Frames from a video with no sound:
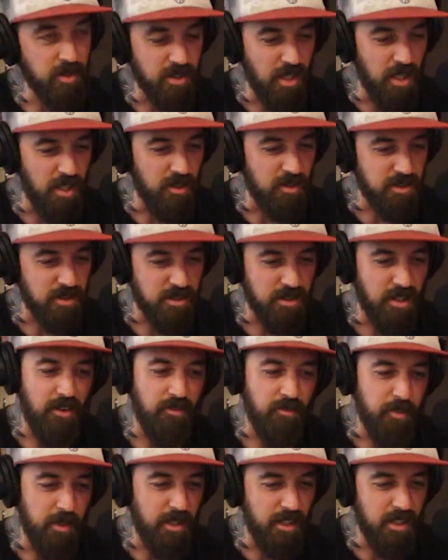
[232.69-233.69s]
bunch of other stuff,
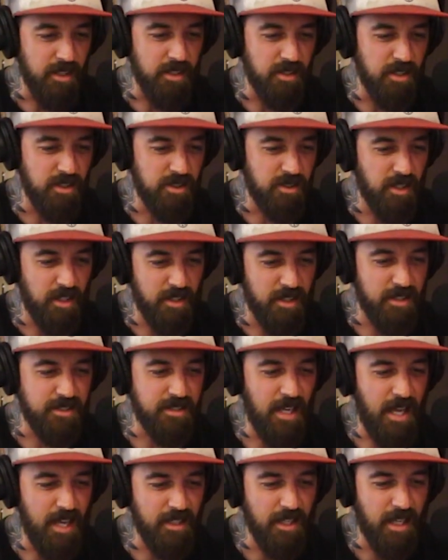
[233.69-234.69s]
but is
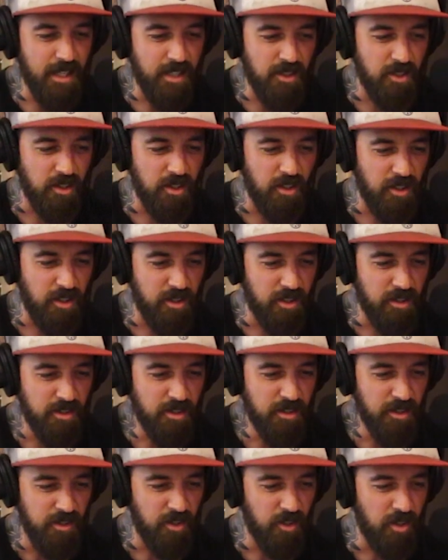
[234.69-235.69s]
that like your
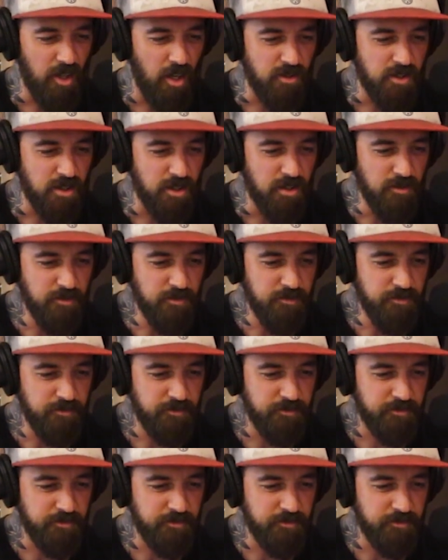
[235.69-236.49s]
go-to?